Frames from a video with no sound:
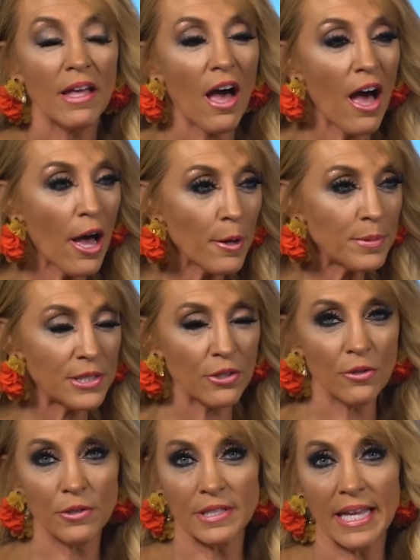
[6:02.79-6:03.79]
the
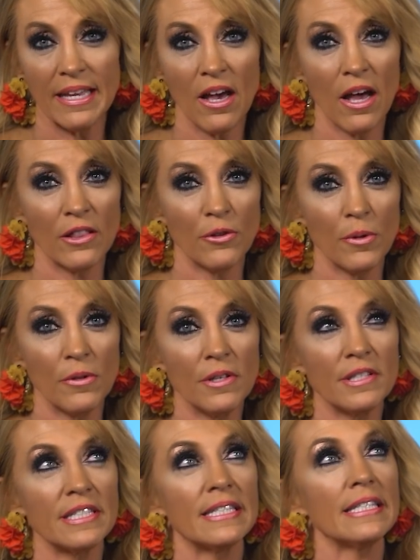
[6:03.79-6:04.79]
obstacles they got through,
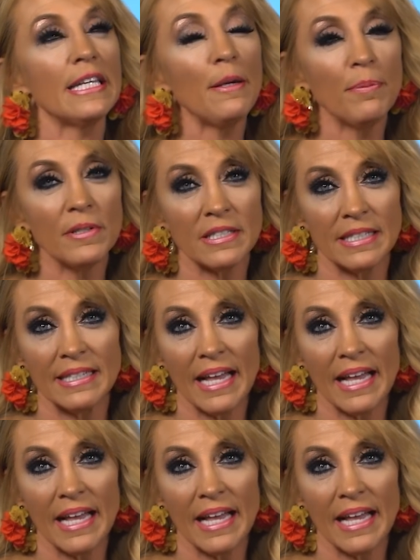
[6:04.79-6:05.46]
the sleepless